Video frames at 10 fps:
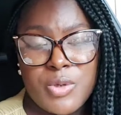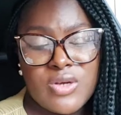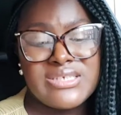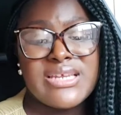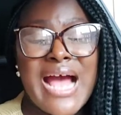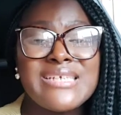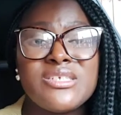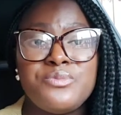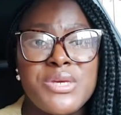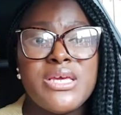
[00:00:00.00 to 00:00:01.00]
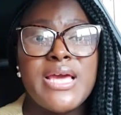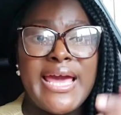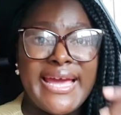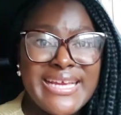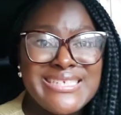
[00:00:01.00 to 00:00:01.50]
because it has to be
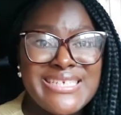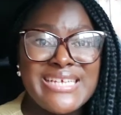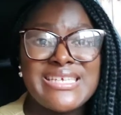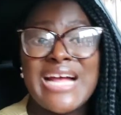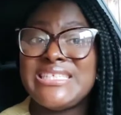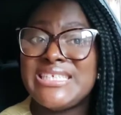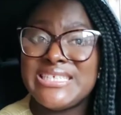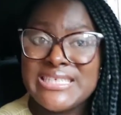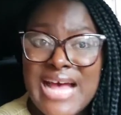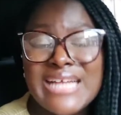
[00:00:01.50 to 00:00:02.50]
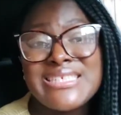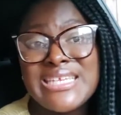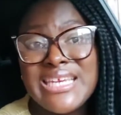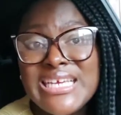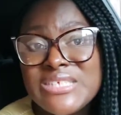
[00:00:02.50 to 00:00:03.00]
in date at
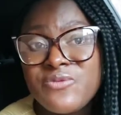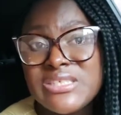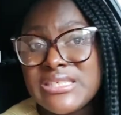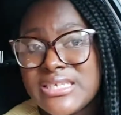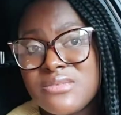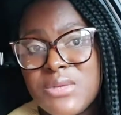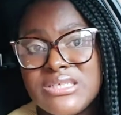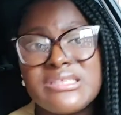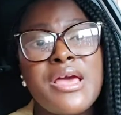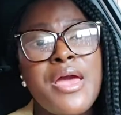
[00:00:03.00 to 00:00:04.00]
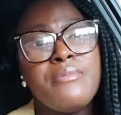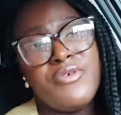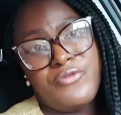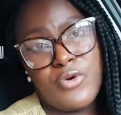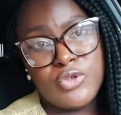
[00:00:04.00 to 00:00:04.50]
least for 6 months
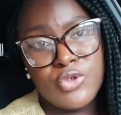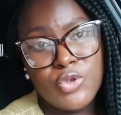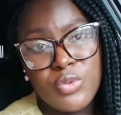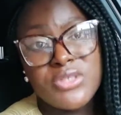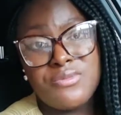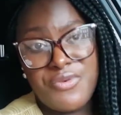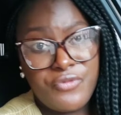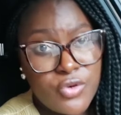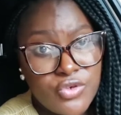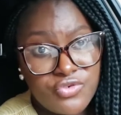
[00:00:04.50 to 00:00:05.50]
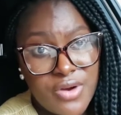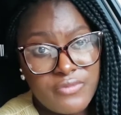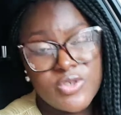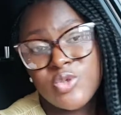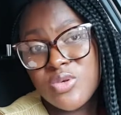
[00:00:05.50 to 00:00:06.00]
before you do what? Before you
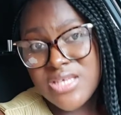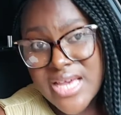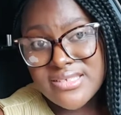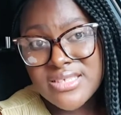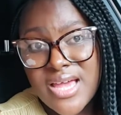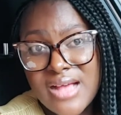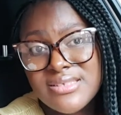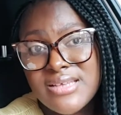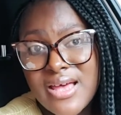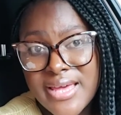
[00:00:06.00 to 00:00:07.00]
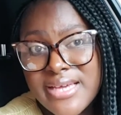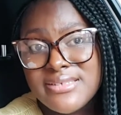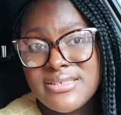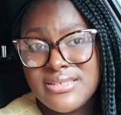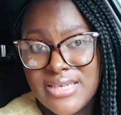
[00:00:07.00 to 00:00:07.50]
travel. So yes, the answer
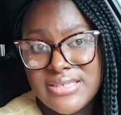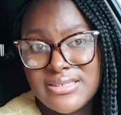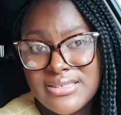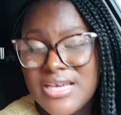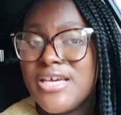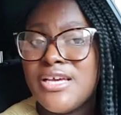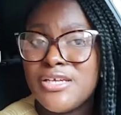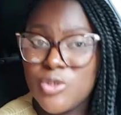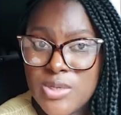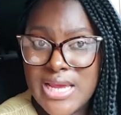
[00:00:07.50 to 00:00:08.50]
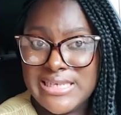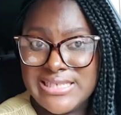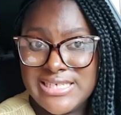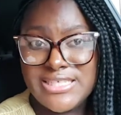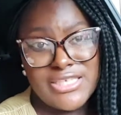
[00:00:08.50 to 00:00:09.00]
is yes. So the
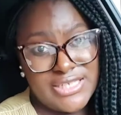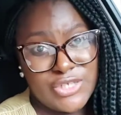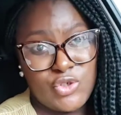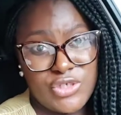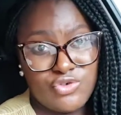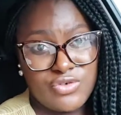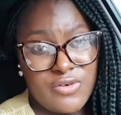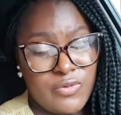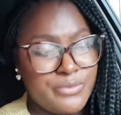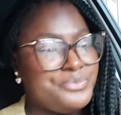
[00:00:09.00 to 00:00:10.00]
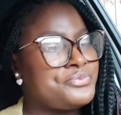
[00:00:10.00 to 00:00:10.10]
answer is yes. Yes, you can travel.